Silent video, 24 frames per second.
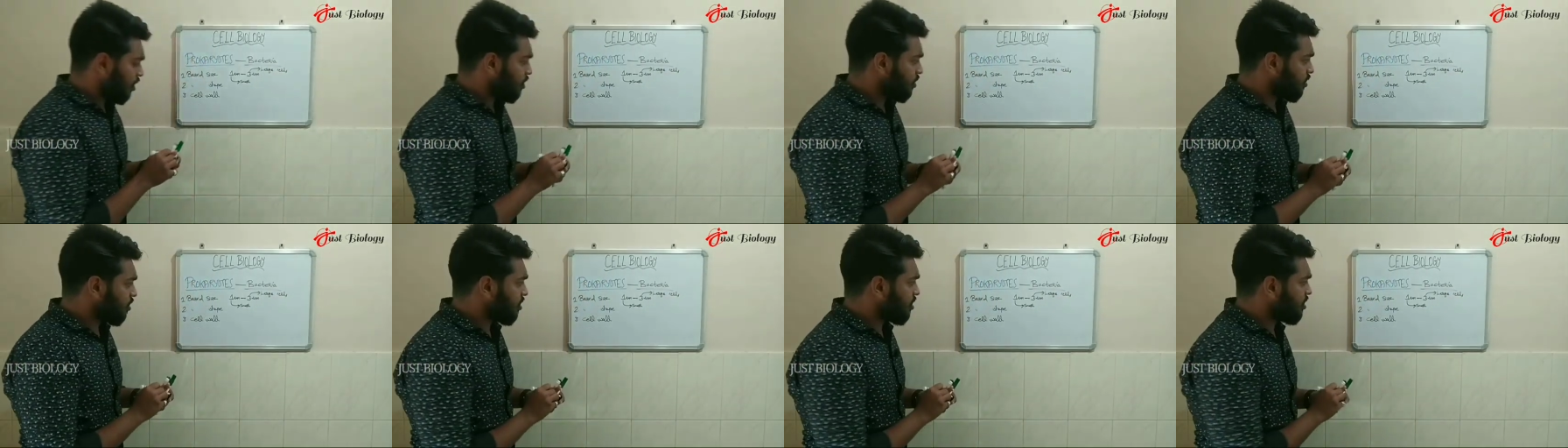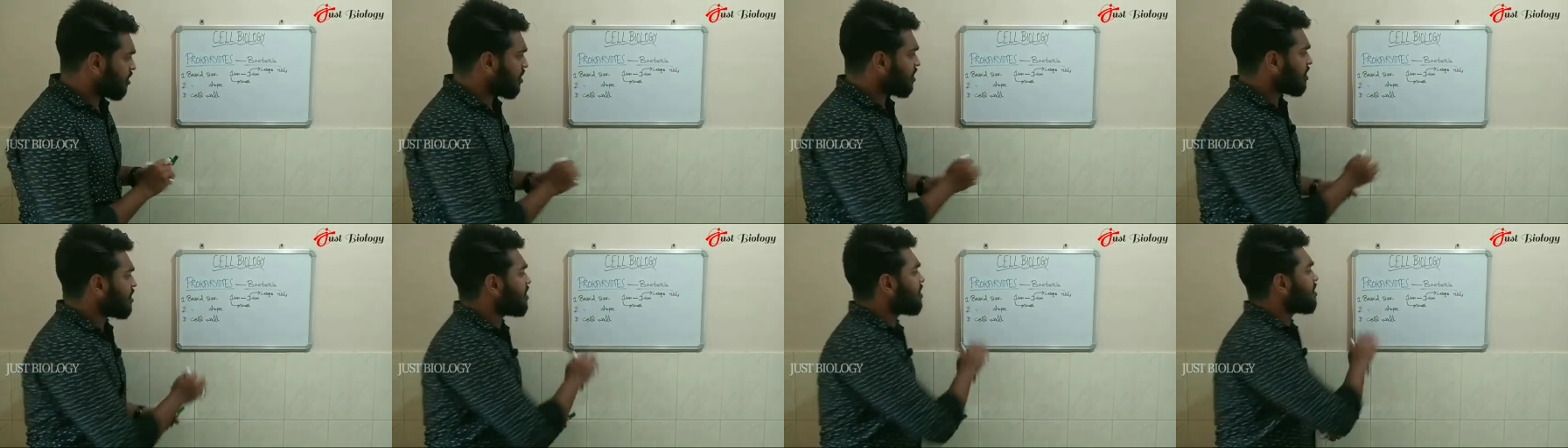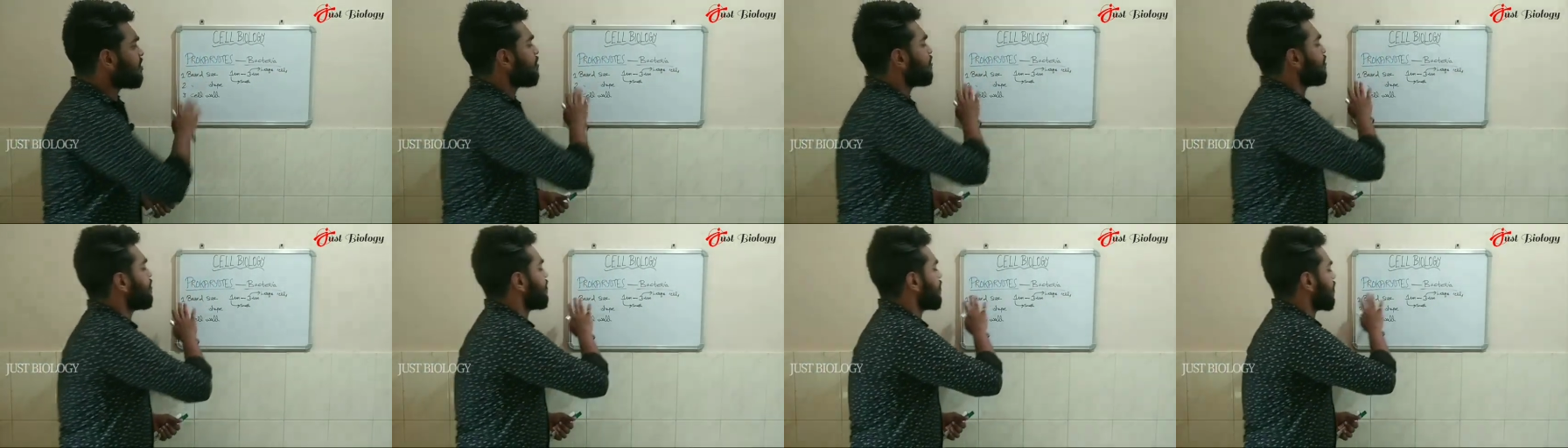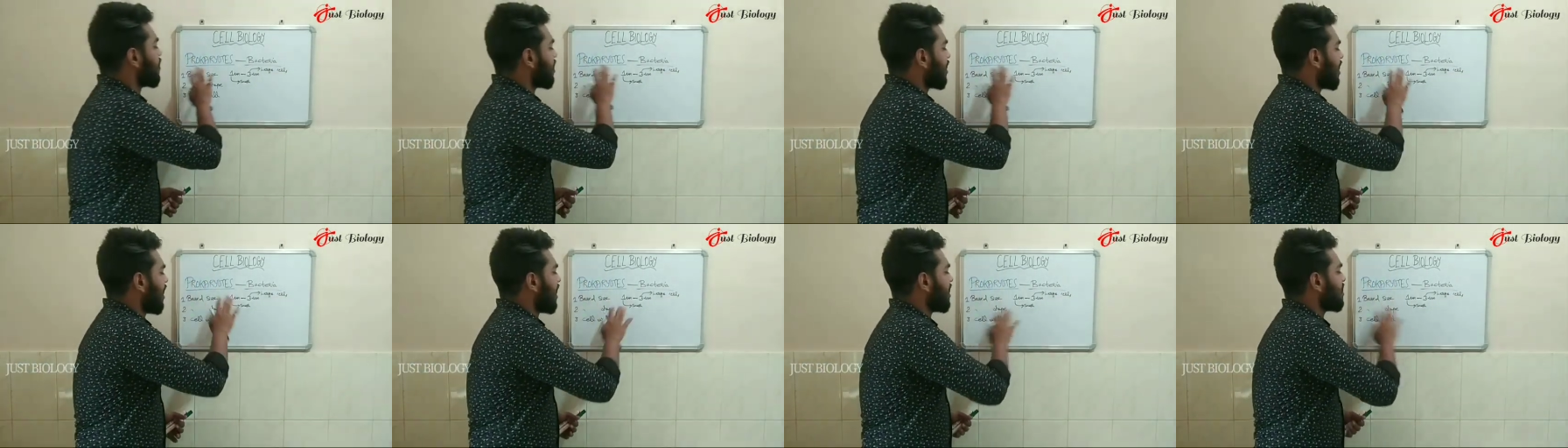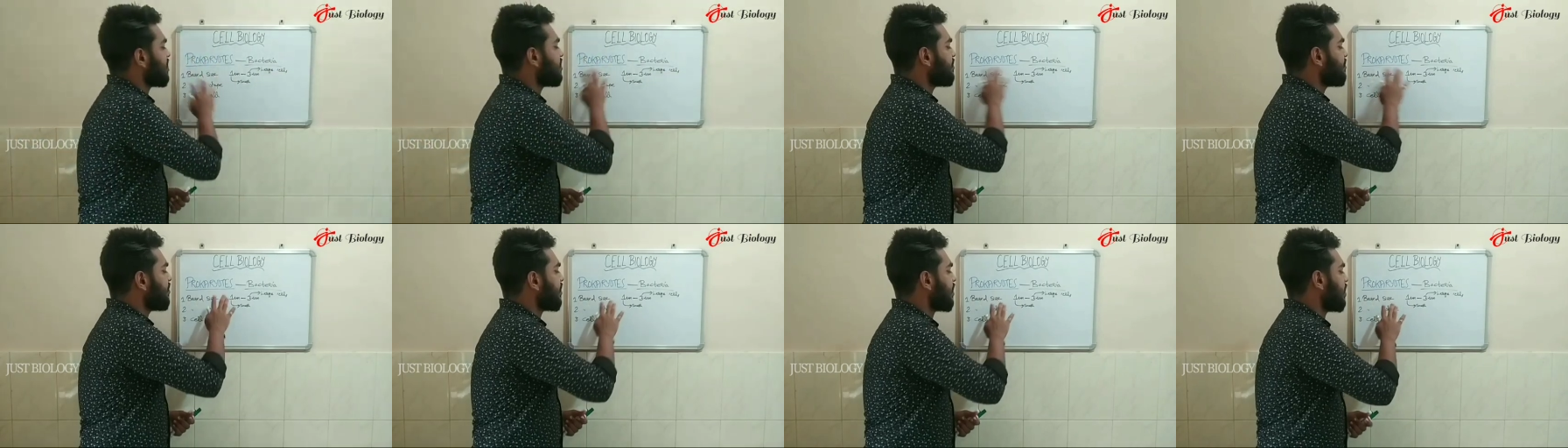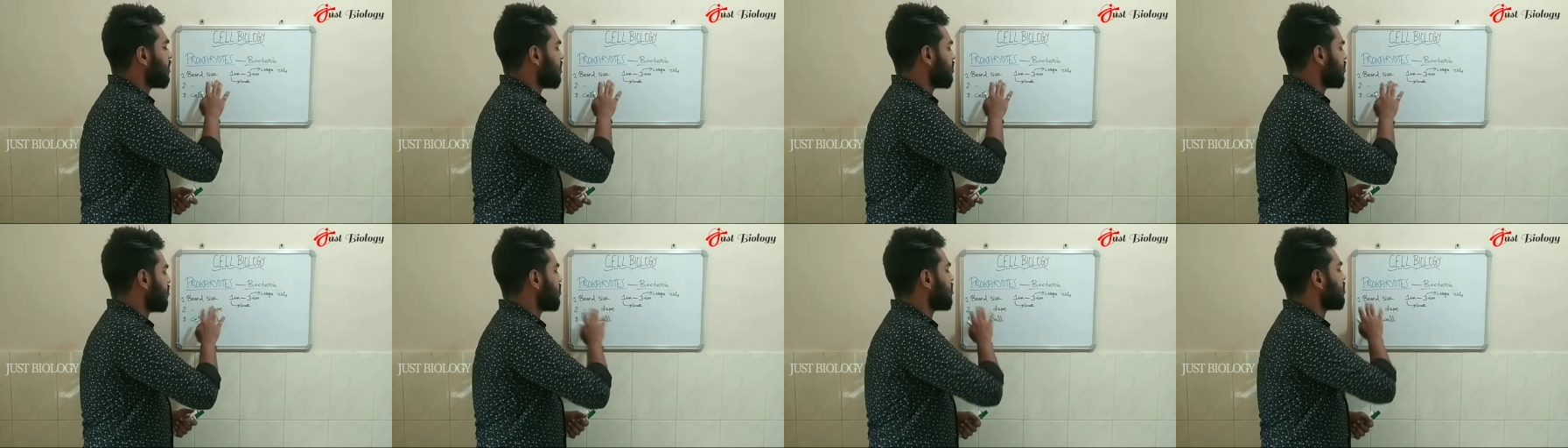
So this is the classification,